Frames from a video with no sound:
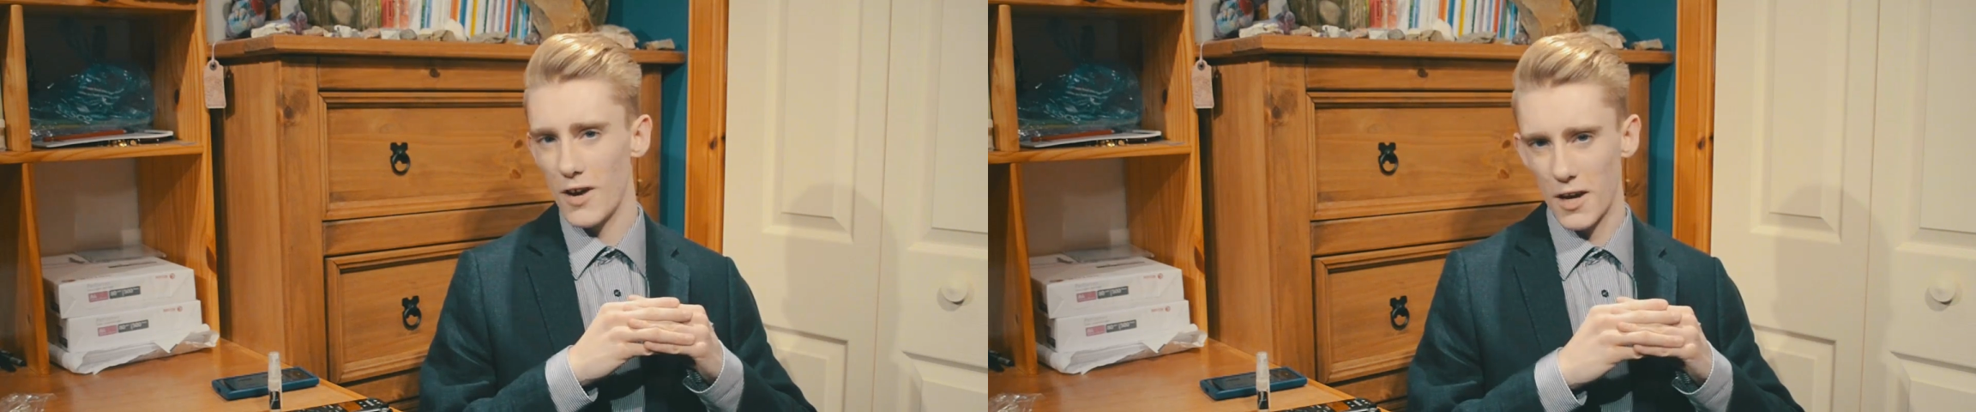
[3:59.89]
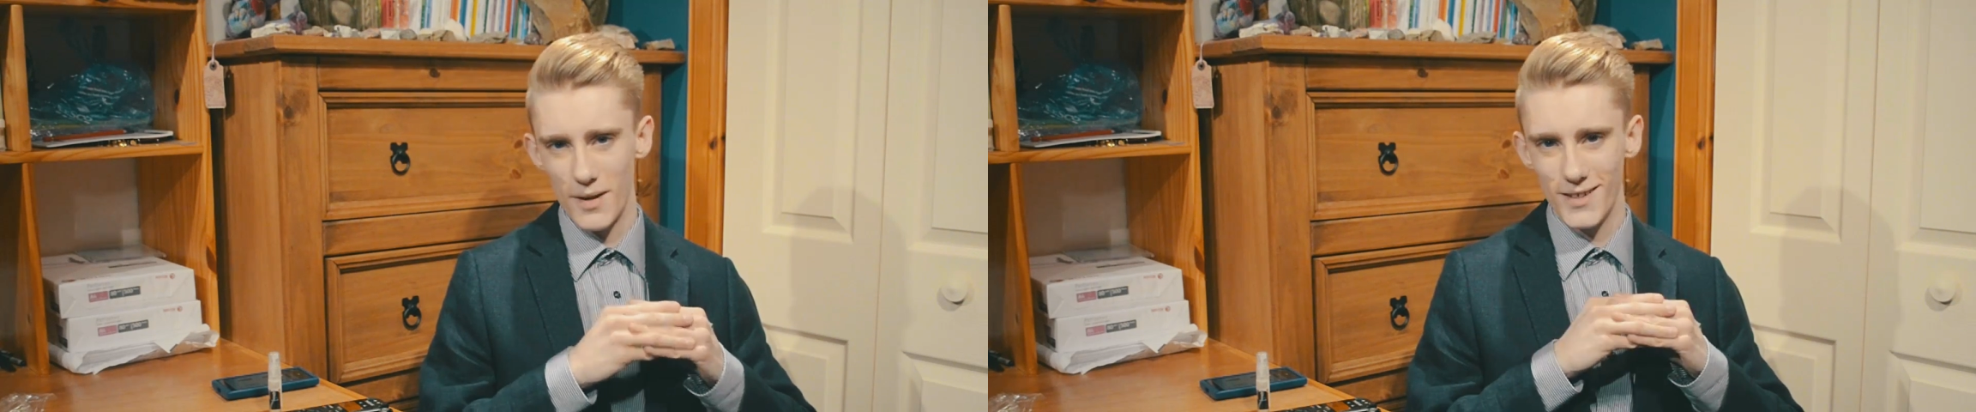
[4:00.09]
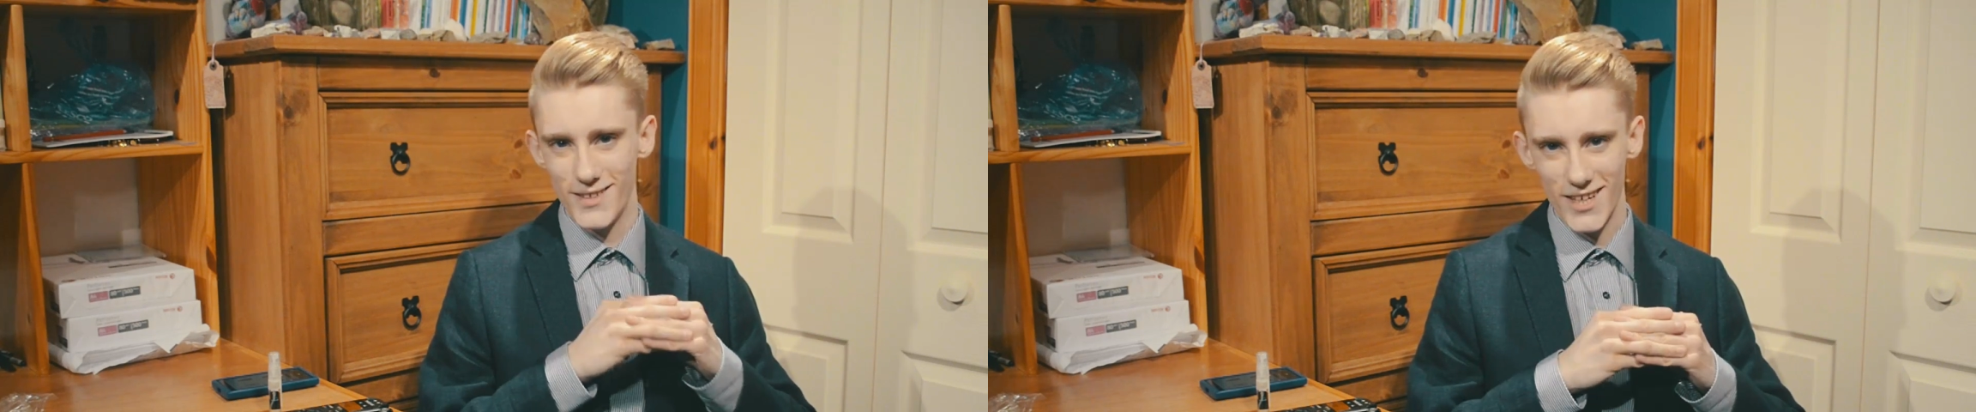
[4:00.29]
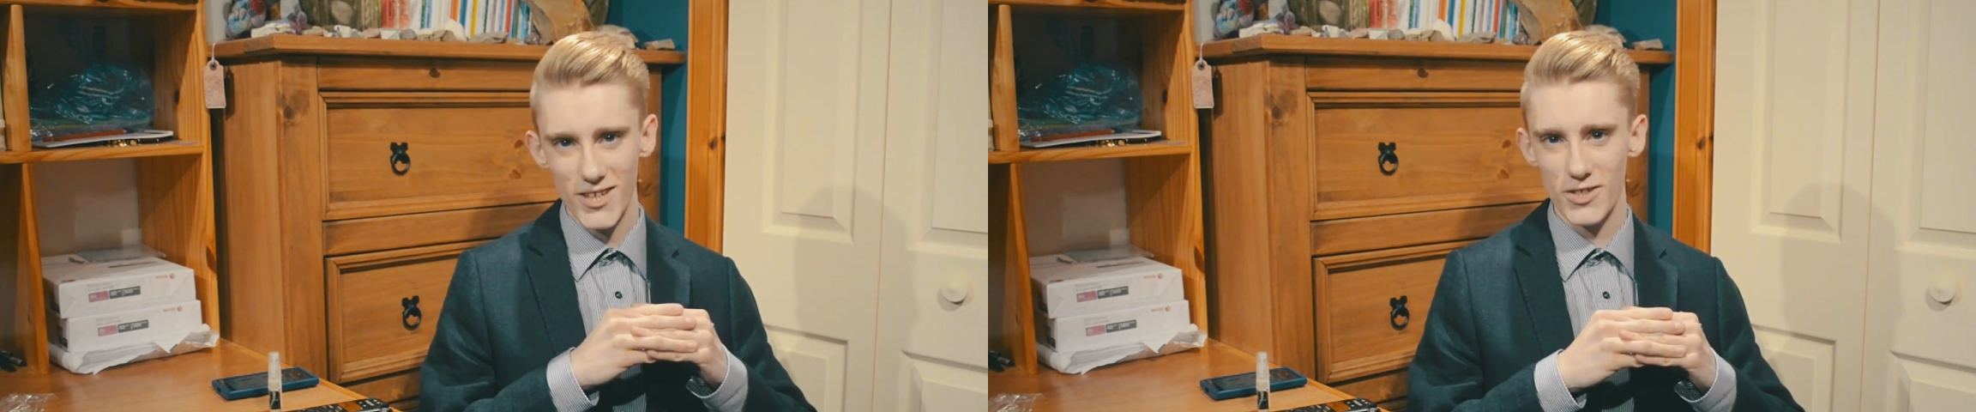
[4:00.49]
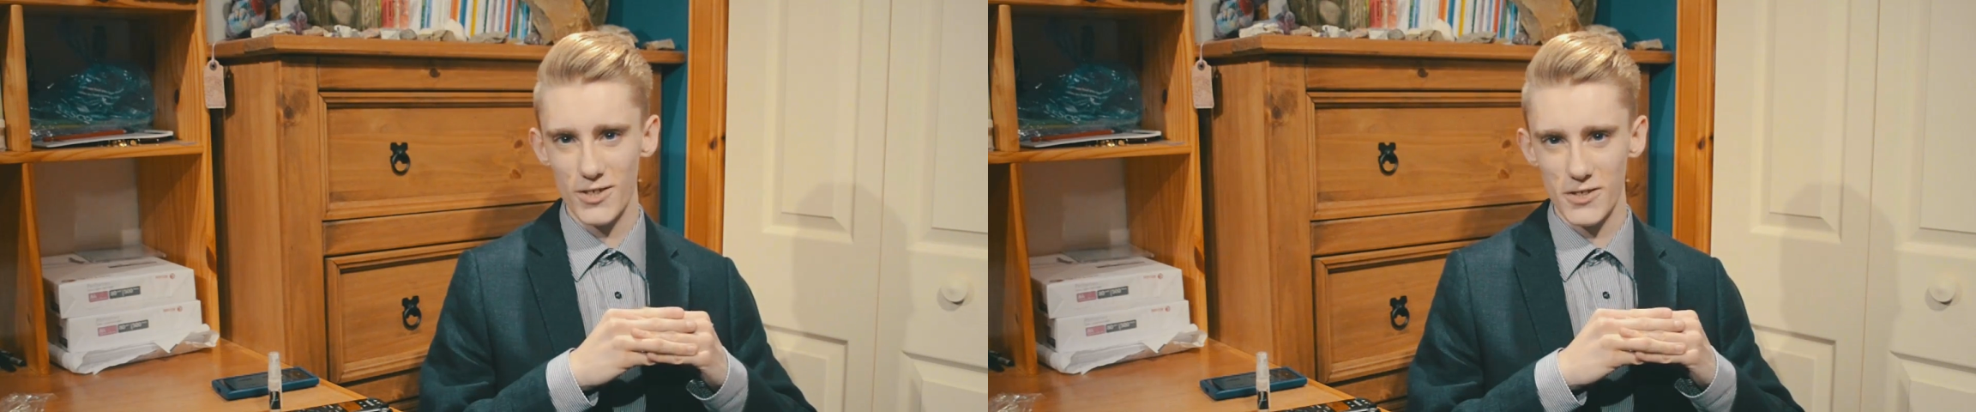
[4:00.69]

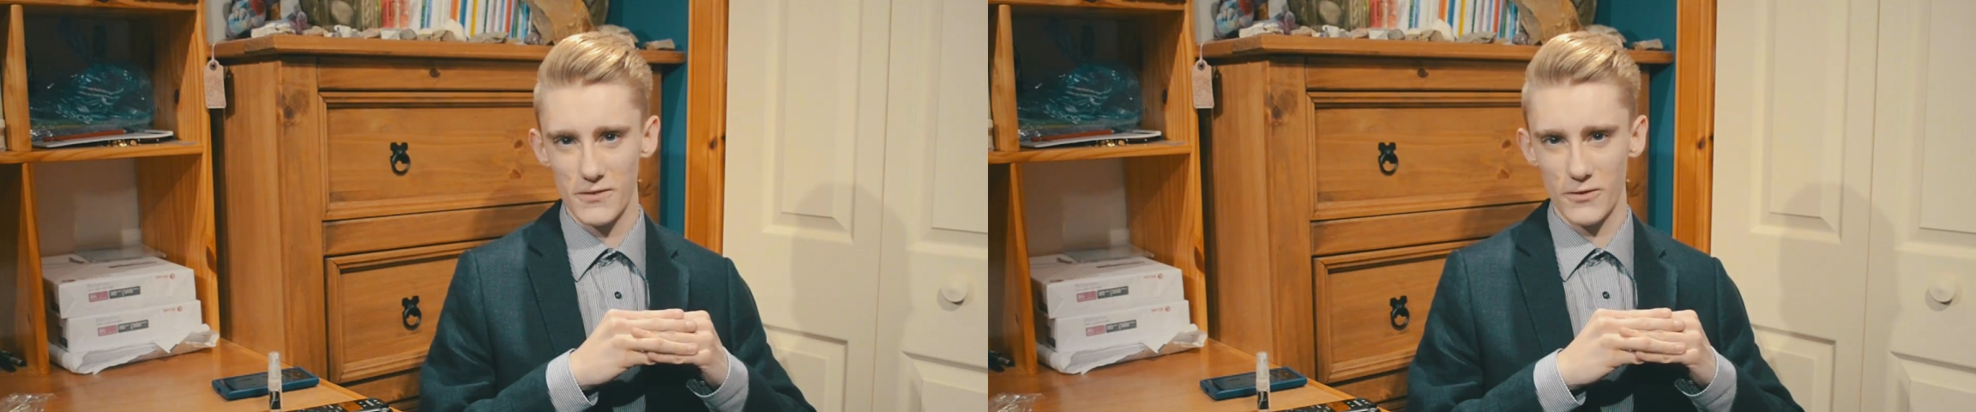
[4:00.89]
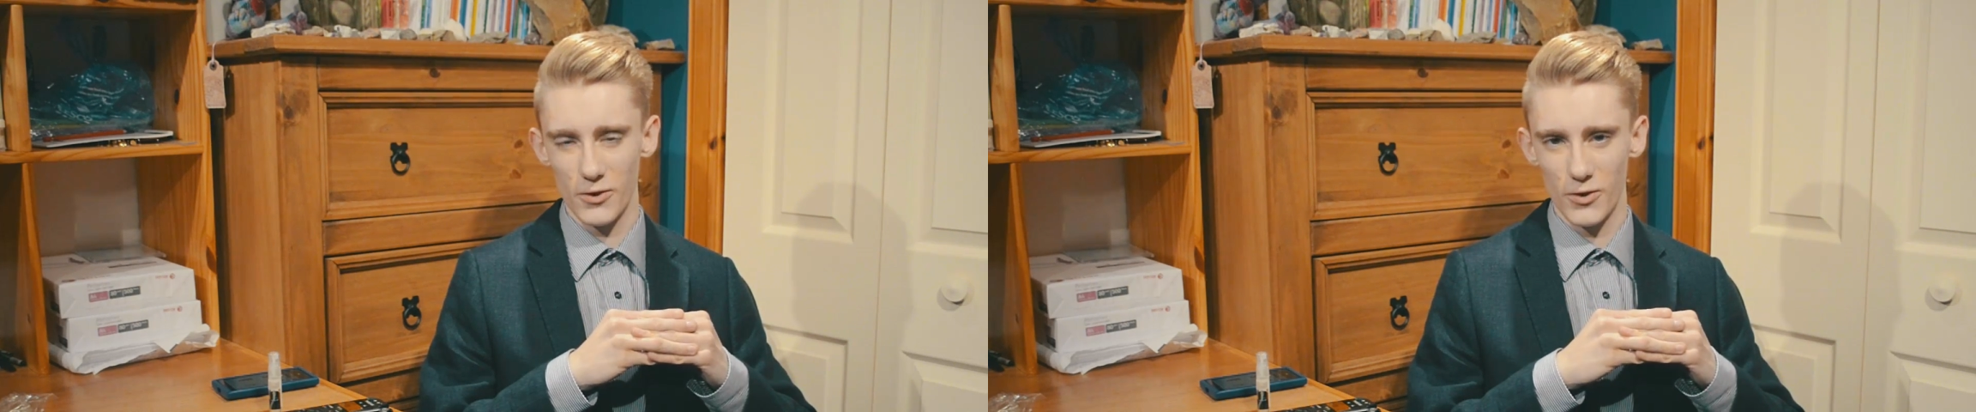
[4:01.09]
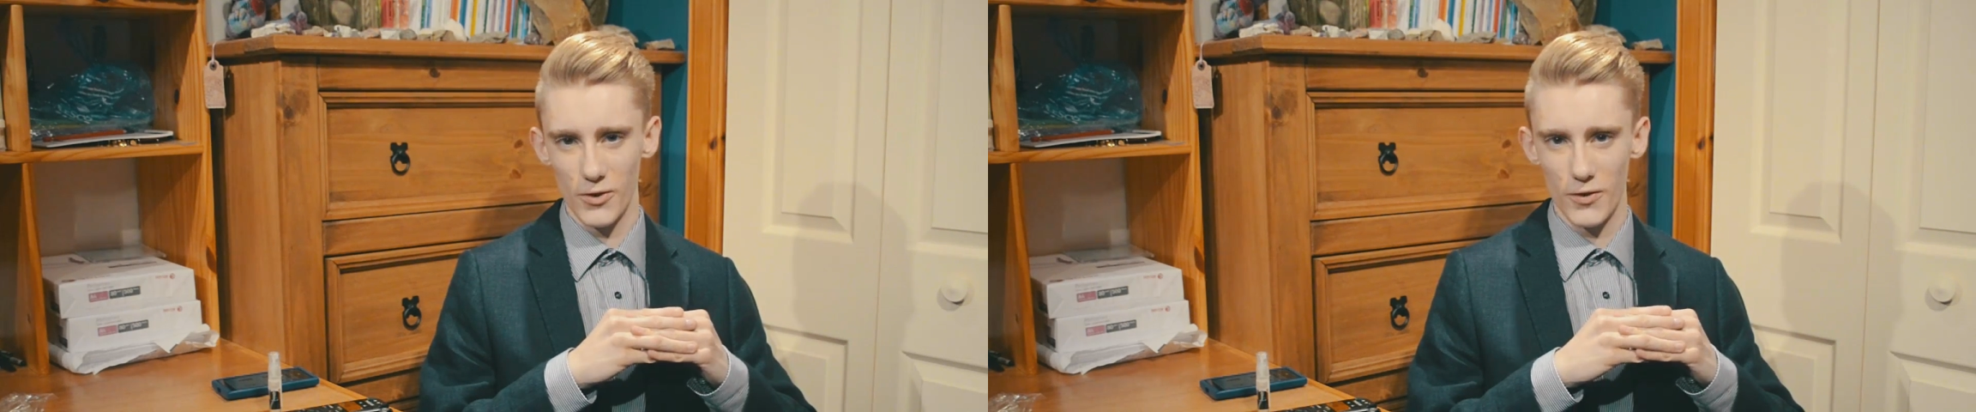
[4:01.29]
recommendations for